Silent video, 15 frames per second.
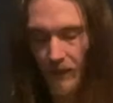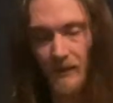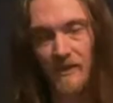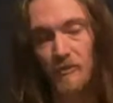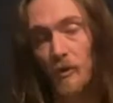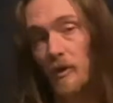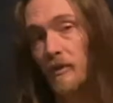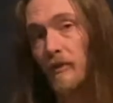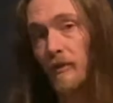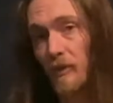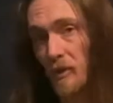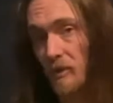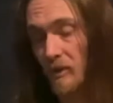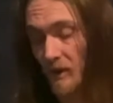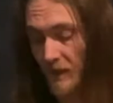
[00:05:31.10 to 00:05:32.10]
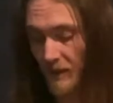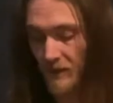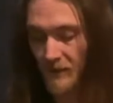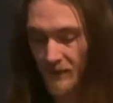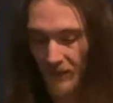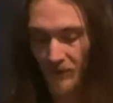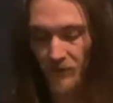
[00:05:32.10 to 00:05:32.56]
is more full, and it
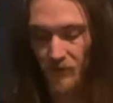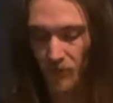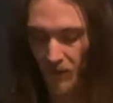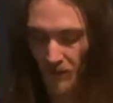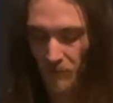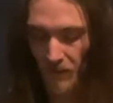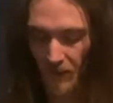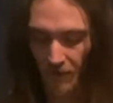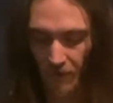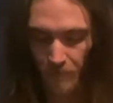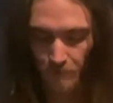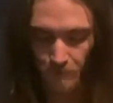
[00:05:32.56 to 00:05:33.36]
sounds way better.